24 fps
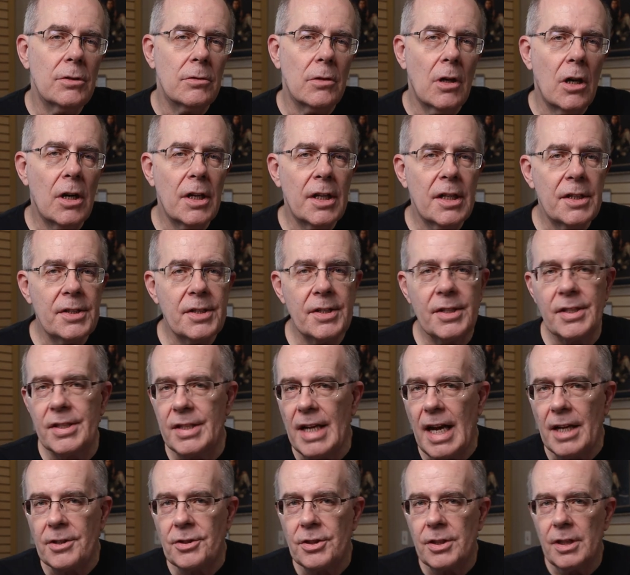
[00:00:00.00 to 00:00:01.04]
you're on a
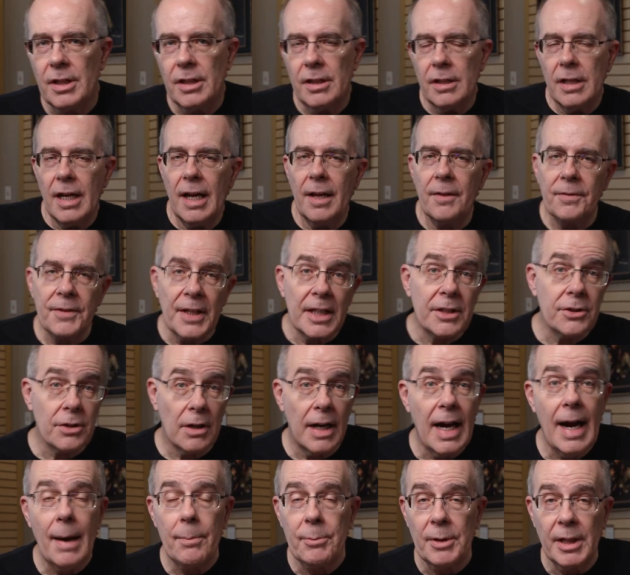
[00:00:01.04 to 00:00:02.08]
session and things
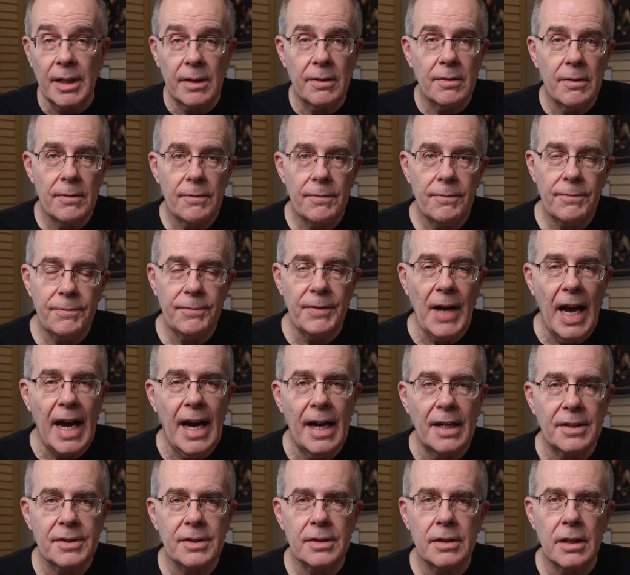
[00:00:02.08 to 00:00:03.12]
are happening
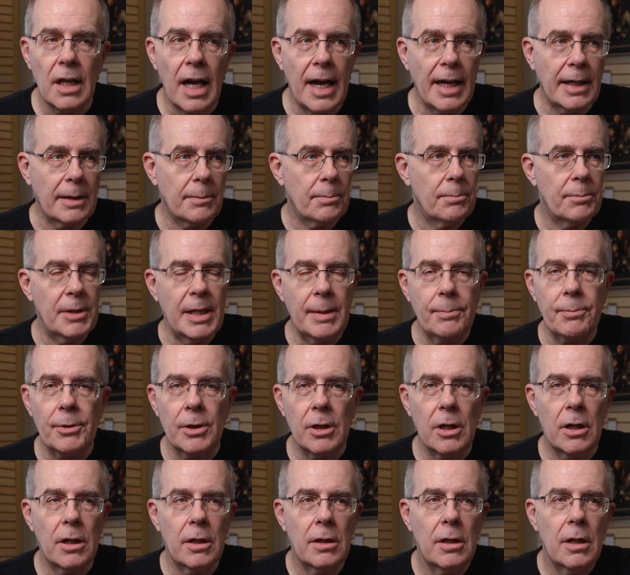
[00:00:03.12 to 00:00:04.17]
fast, like
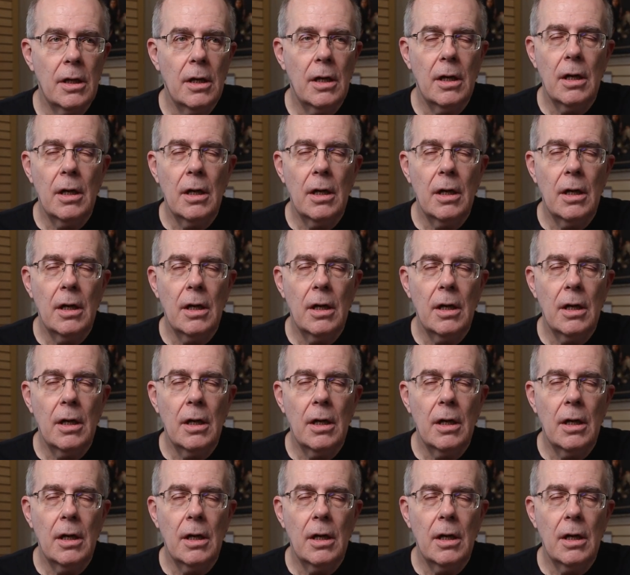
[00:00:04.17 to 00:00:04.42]
people are